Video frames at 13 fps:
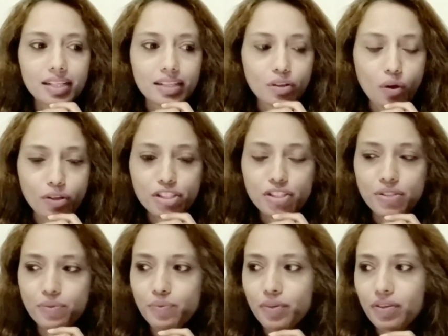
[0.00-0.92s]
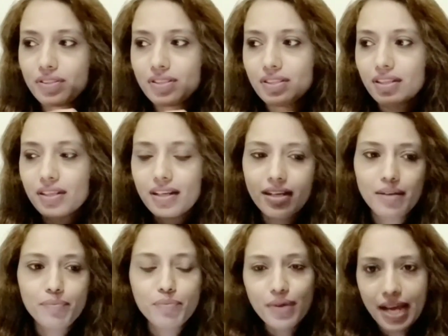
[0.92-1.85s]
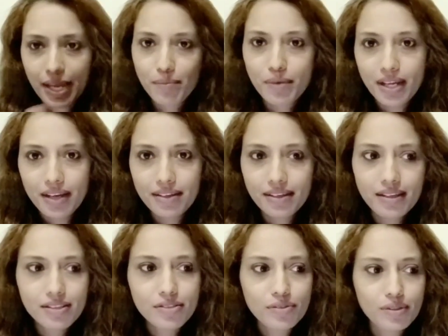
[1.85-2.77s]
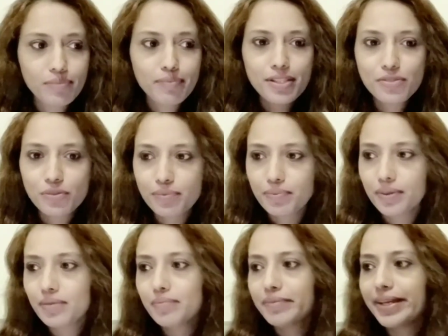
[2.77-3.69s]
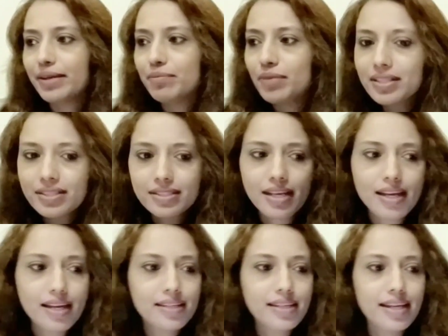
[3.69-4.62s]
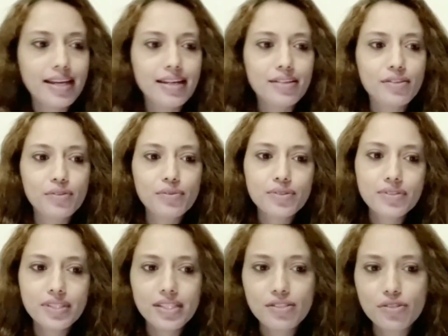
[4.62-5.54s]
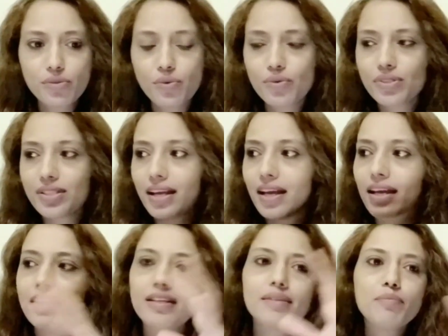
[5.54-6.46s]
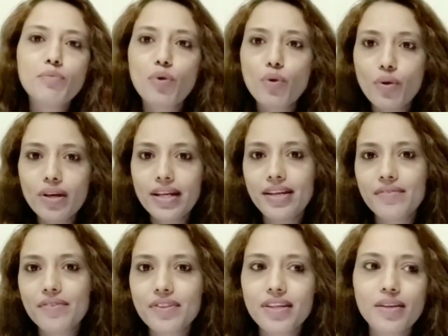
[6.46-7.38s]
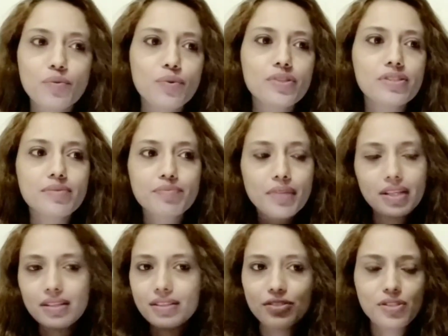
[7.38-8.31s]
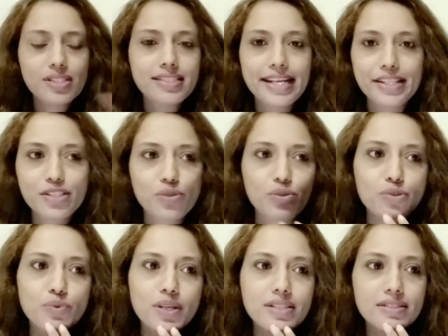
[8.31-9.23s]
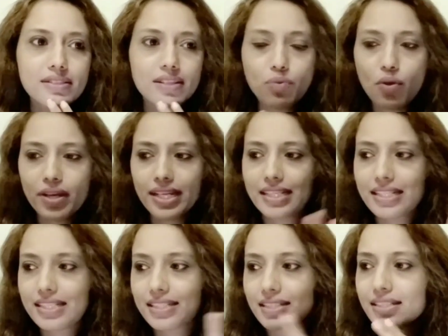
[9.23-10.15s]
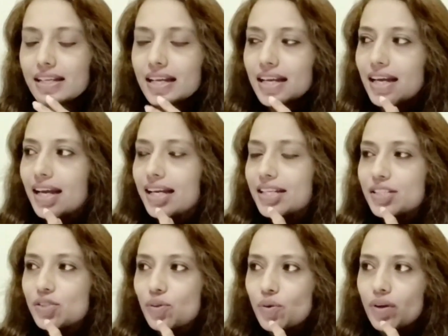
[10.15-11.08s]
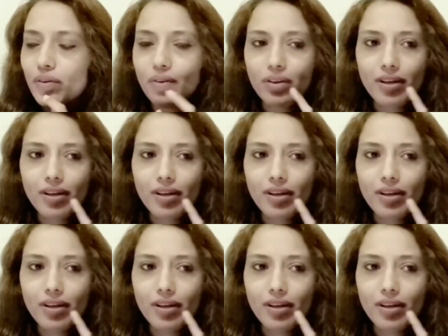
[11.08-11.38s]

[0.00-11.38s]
lodged was a prime area, so the petrol pump and bus stand and grocery stores and mall and everything was just next door to us, a walking distance. So